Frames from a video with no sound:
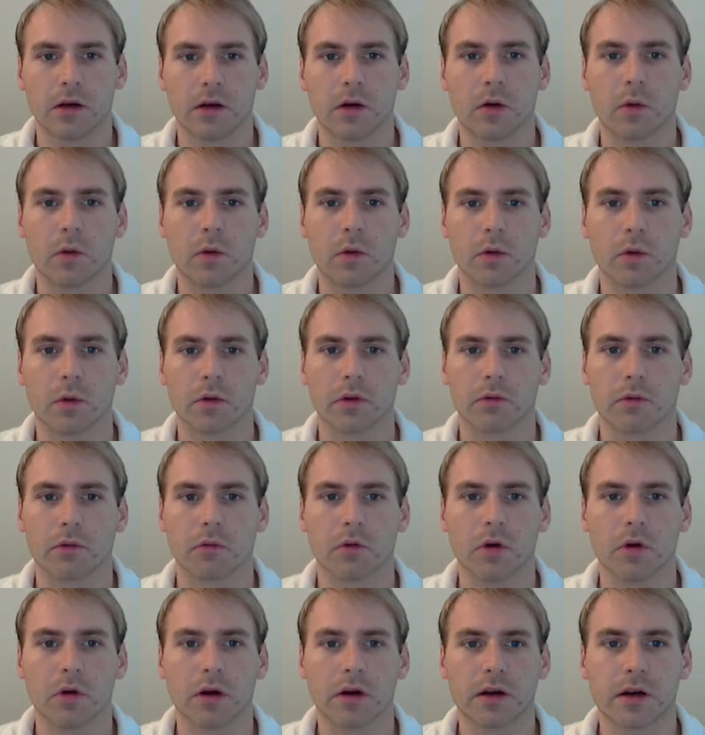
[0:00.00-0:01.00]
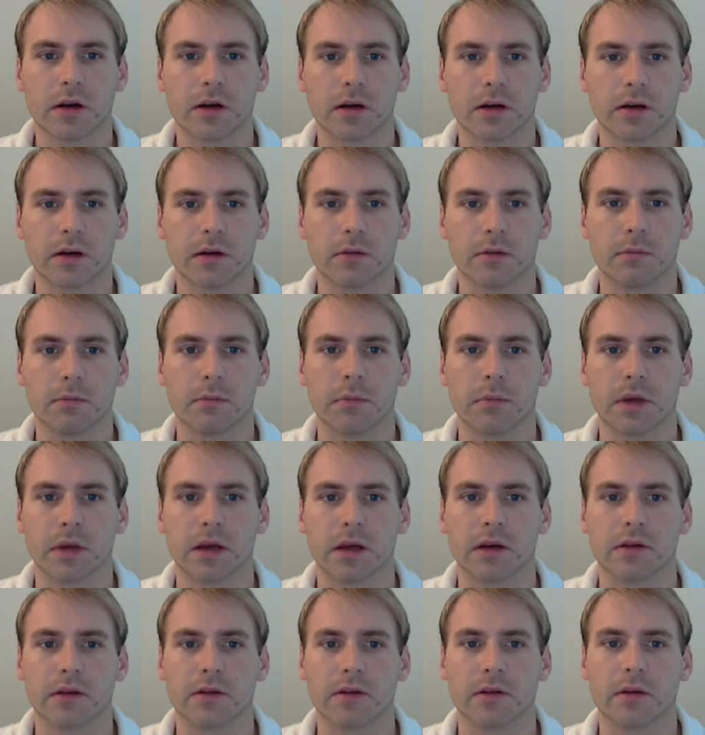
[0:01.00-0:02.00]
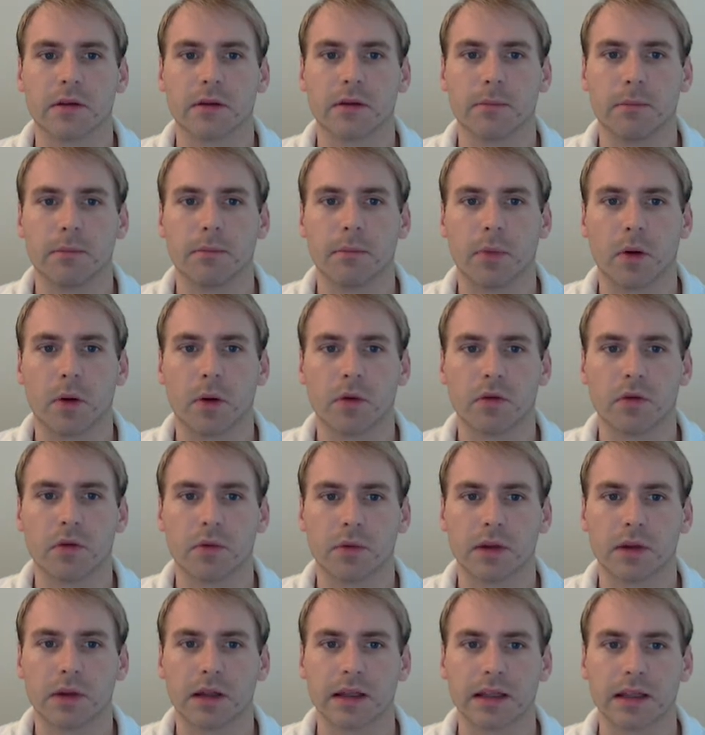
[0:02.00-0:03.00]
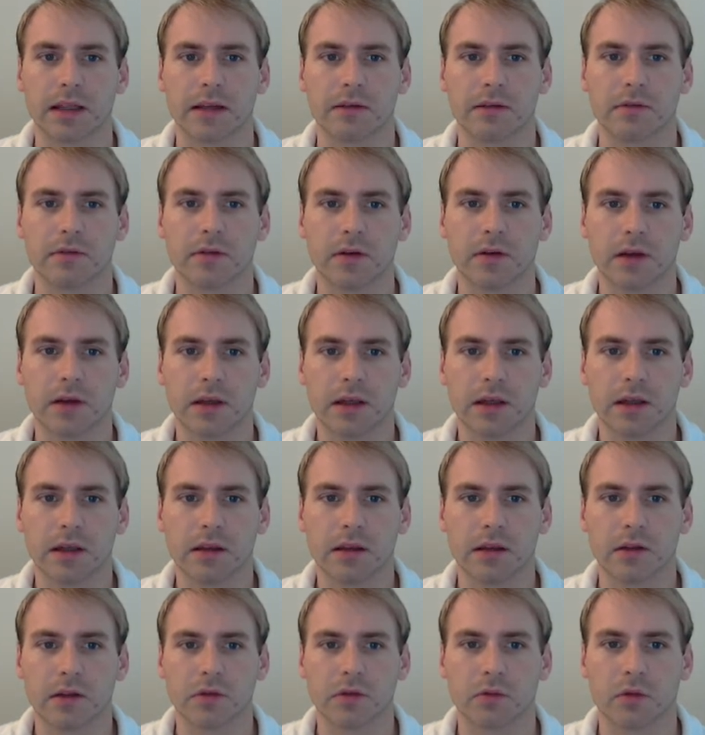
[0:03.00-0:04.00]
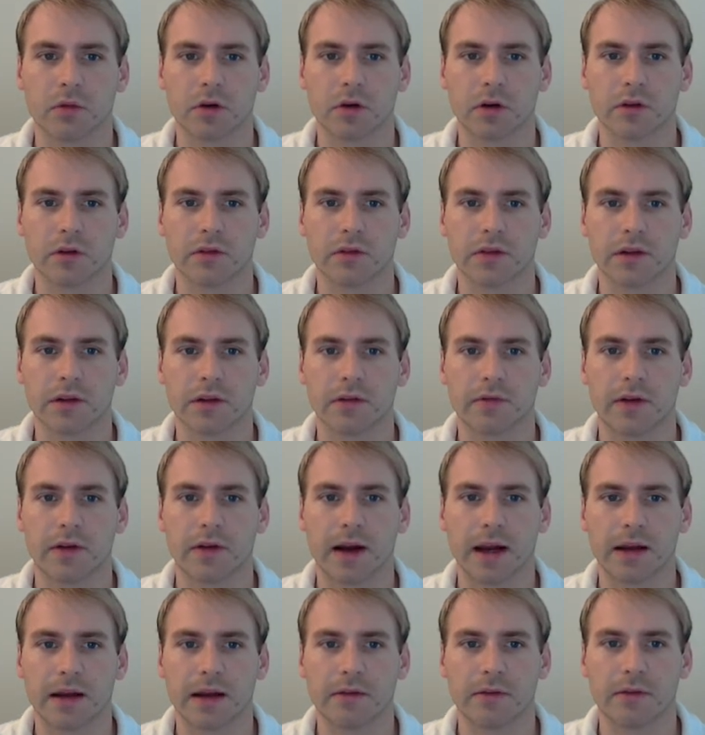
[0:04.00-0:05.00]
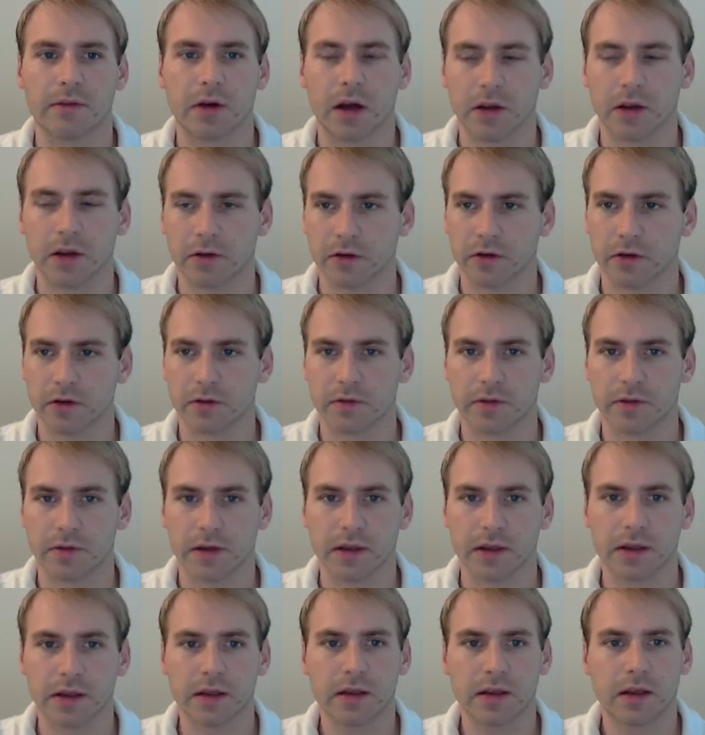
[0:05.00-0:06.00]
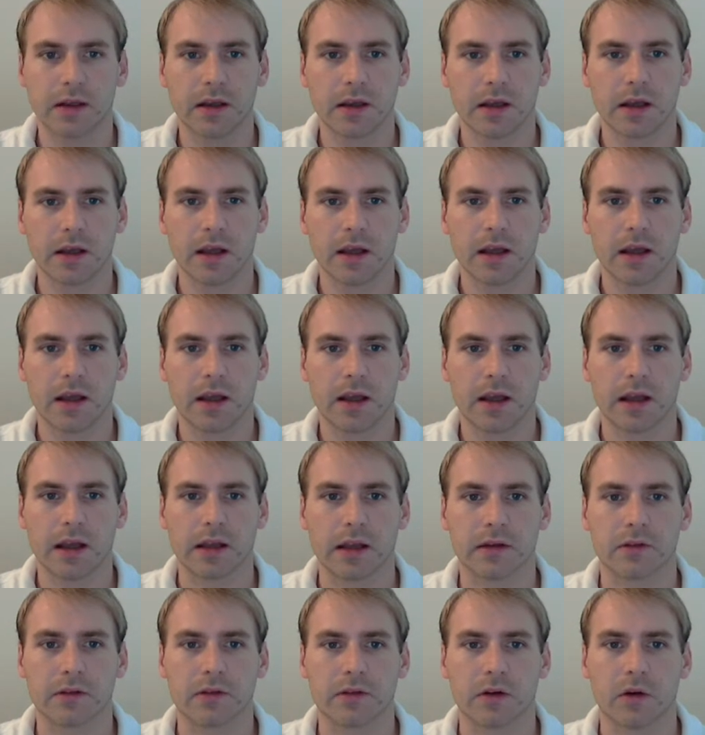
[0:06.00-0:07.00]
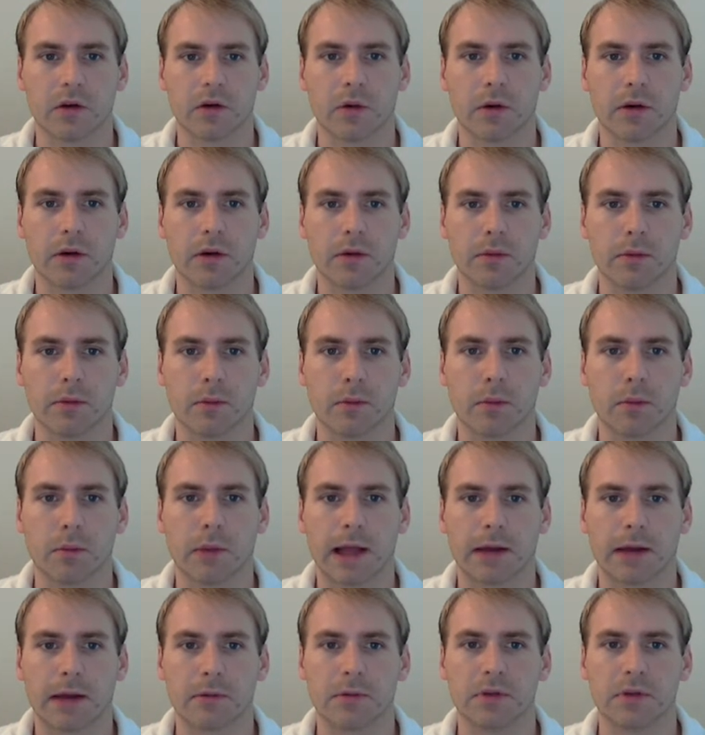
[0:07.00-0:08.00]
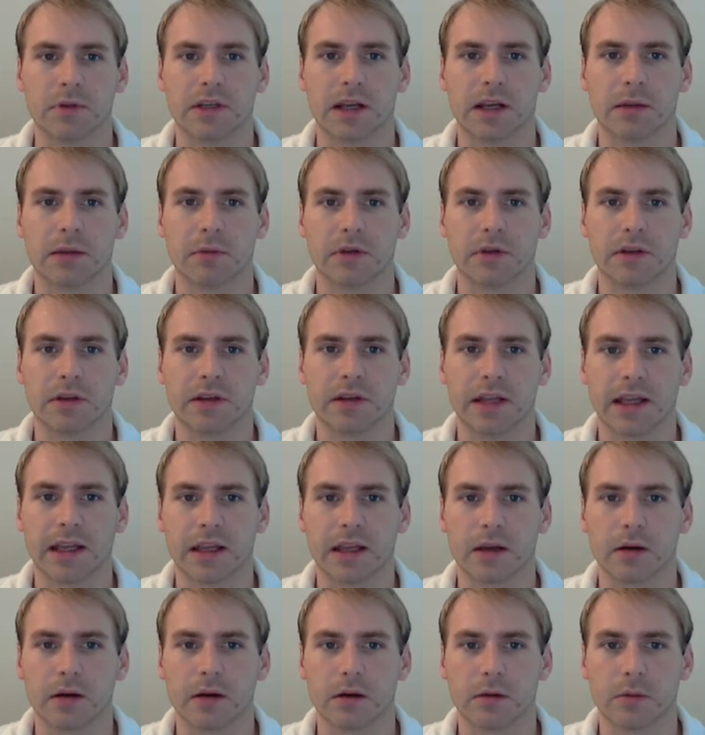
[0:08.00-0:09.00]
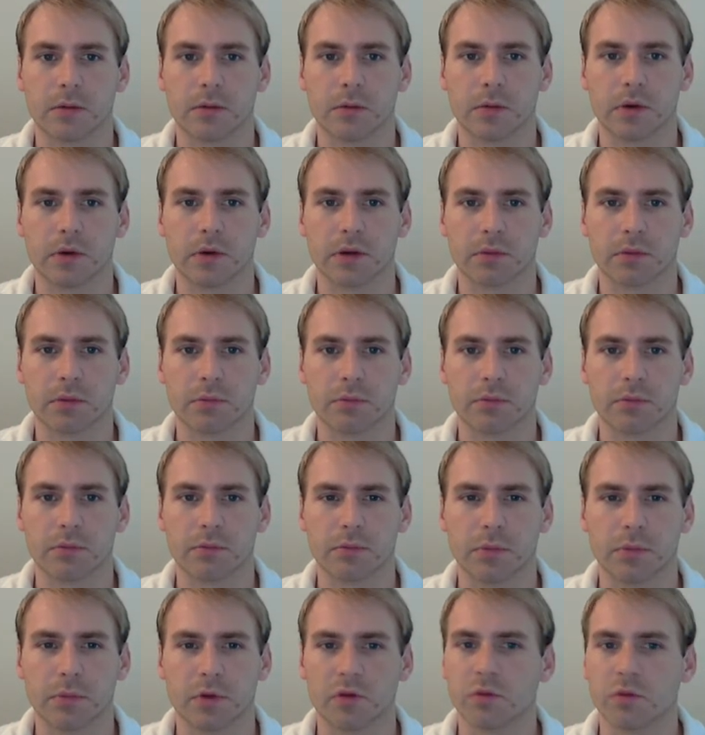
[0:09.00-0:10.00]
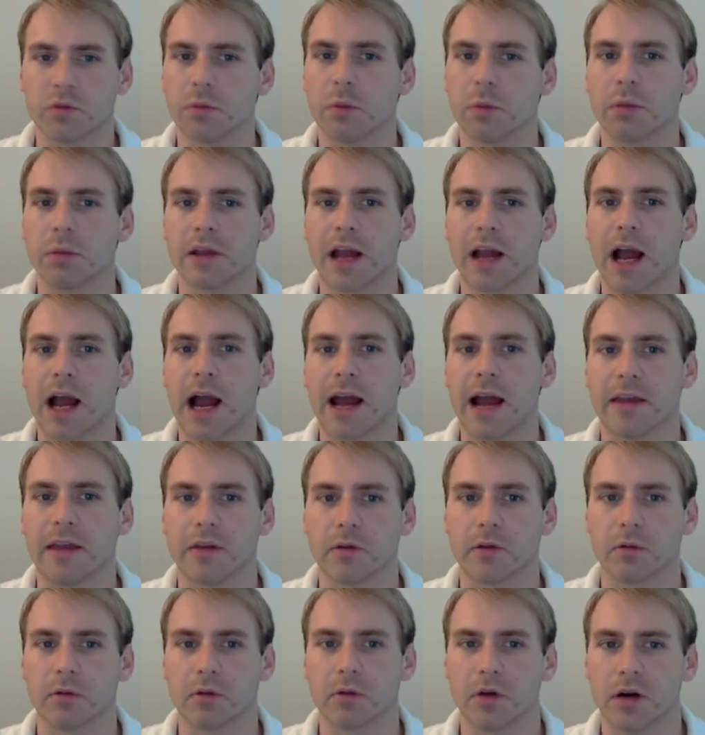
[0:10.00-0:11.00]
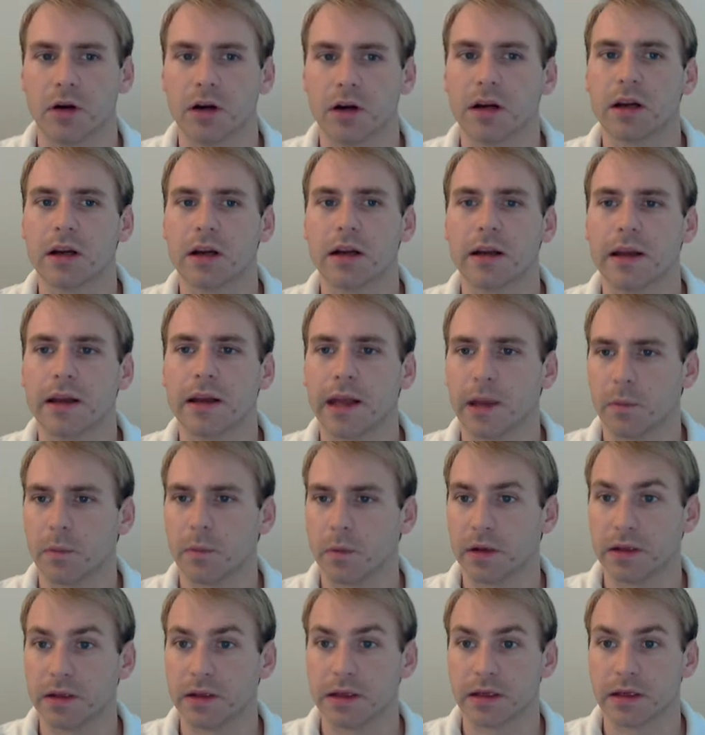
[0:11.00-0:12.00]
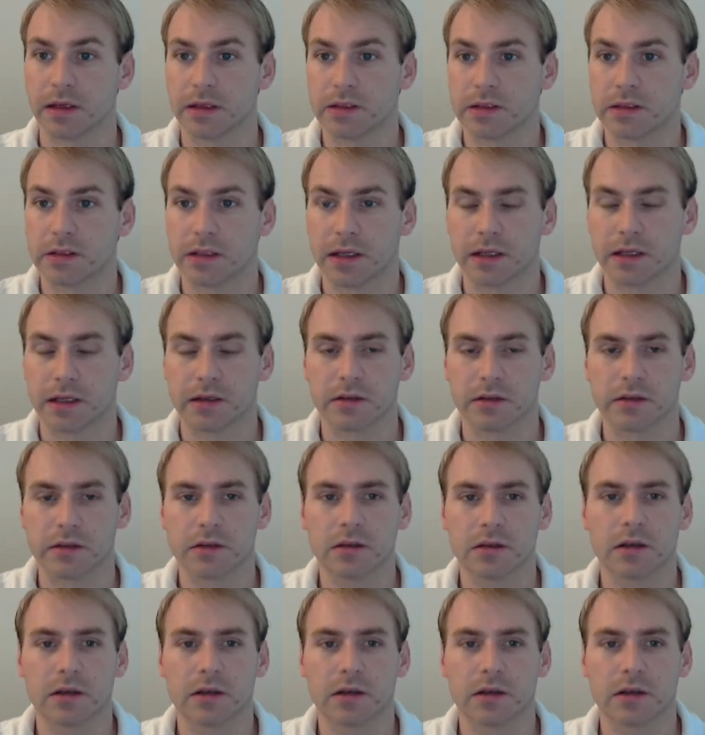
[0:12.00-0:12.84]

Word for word: or the rook because both would leave this rook on c5 under defended and so black would be able to take with presumably either rook and win the exchange.